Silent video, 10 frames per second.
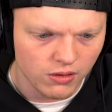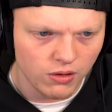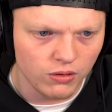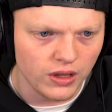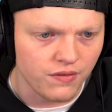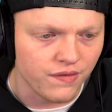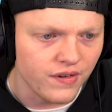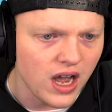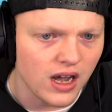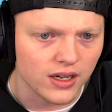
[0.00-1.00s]
Holy
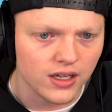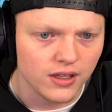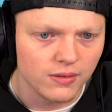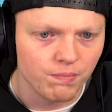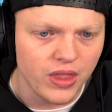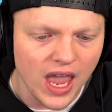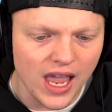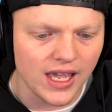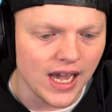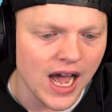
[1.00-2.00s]
fuck.
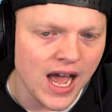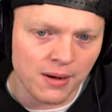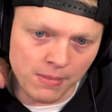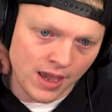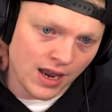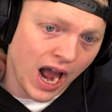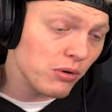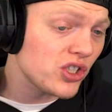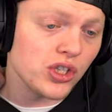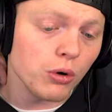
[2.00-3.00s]
Thank God, man. I
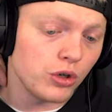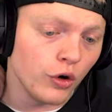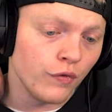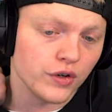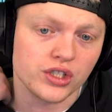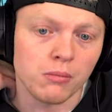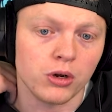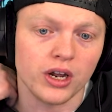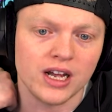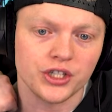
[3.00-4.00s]
was so due for something
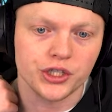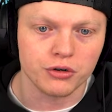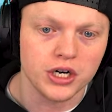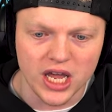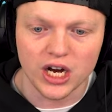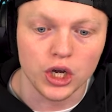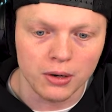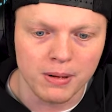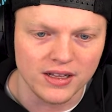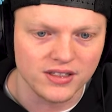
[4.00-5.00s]
good on Sugar Rush at a
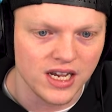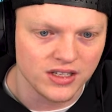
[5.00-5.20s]
good bet size.